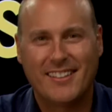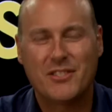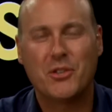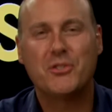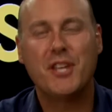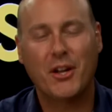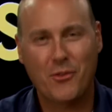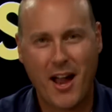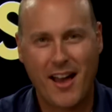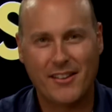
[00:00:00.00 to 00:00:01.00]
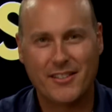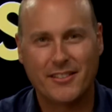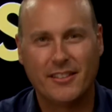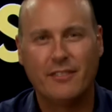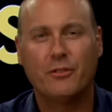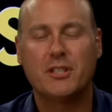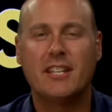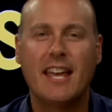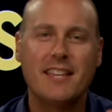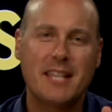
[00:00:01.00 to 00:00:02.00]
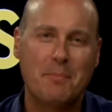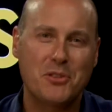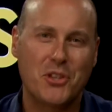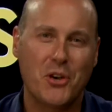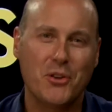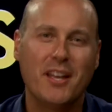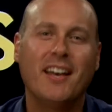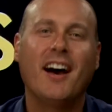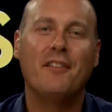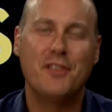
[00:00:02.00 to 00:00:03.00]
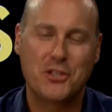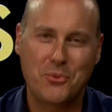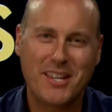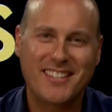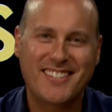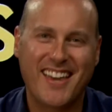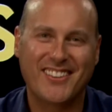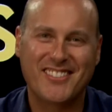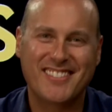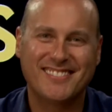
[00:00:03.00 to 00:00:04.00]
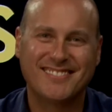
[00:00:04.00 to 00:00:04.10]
So stick around for today's episode of This Week in Sales.